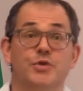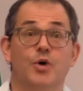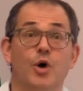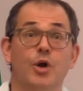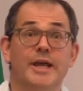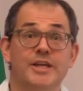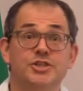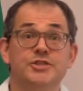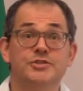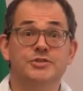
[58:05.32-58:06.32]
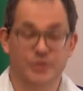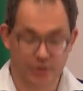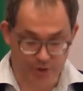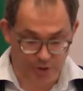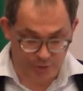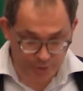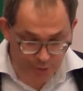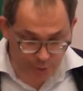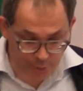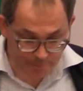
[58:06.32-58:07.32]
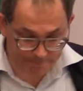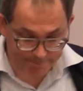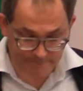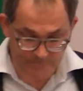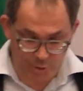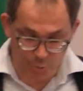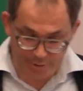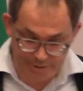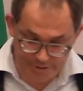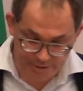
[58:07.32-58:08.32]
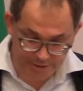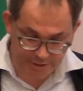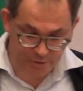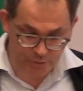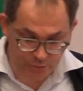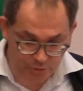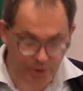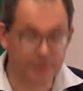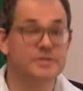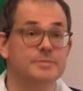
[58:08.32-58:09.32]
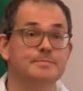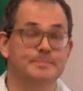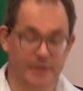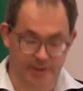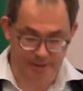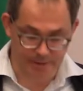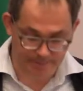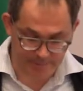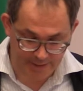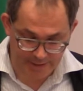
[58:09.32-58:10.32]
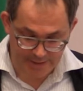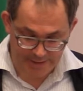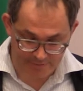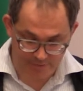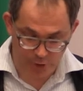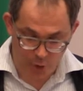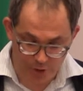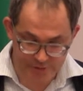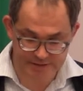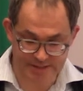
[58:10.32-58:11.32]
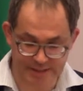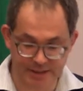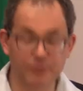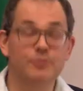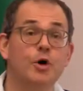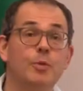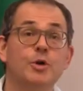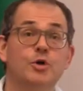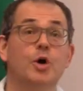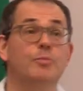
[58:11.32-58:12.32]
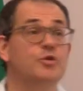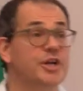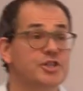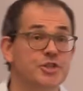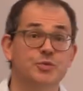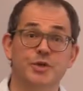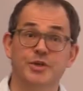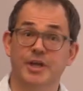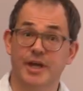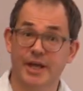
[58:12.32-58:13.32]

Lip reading: with all agents, although we do not have a long-standing formal cooperation with